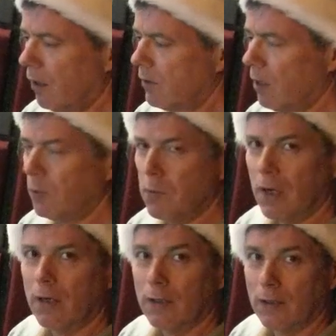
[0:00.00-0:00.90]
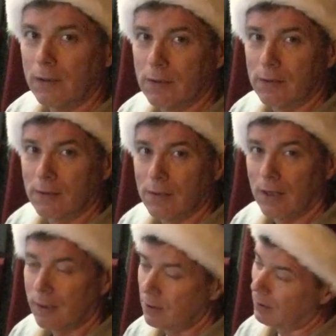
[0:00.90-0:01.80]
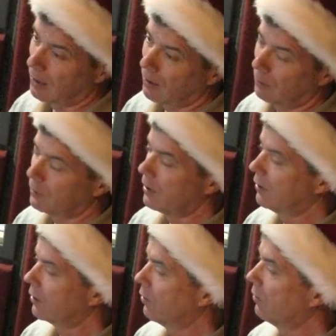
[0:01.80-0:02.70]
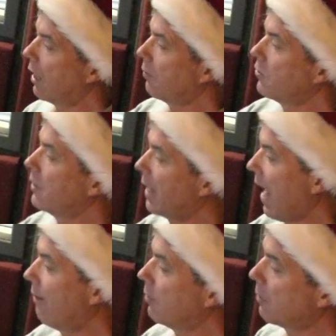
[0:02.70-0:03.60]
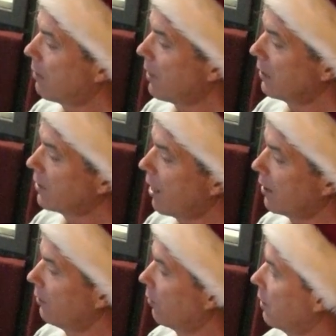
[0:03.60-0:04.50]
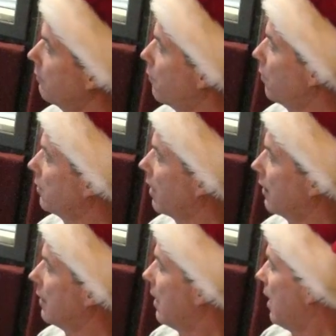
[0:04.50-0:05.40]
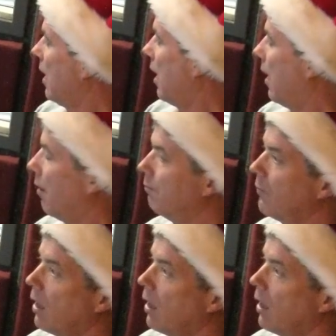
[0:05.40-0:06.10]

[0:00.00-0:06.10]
Tell Me Where It Hurts. And I did that a couple of years ago. Now I'm doing Ever By My Side and looking forward to that.